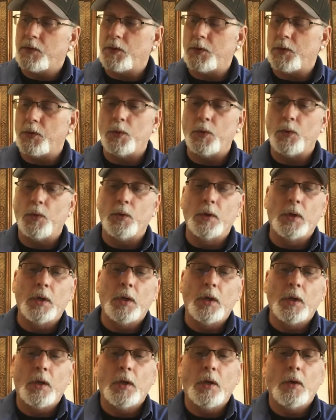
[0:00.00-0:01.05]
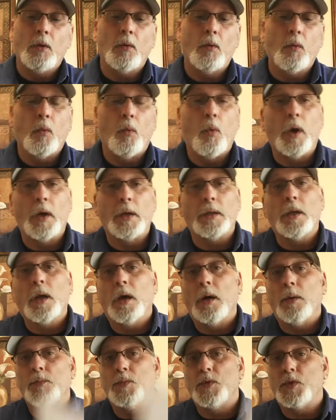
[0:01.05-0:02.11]
to what
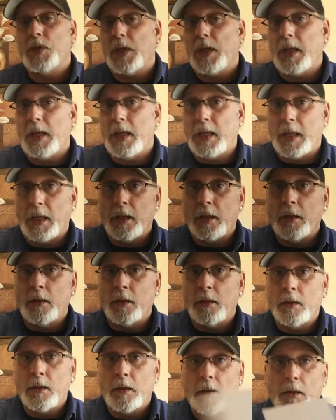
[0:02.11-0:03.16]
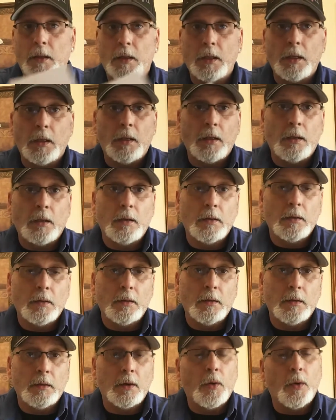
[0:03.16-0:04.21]
comes in the
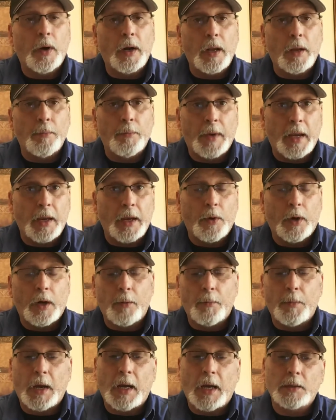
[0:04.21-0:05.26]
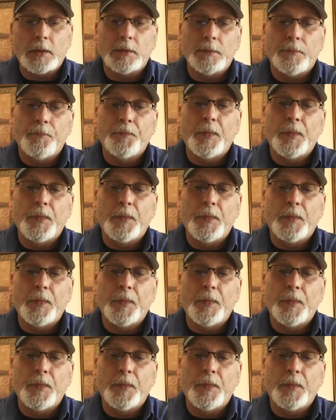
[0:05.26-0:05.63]
aquarium, My Aquarium box.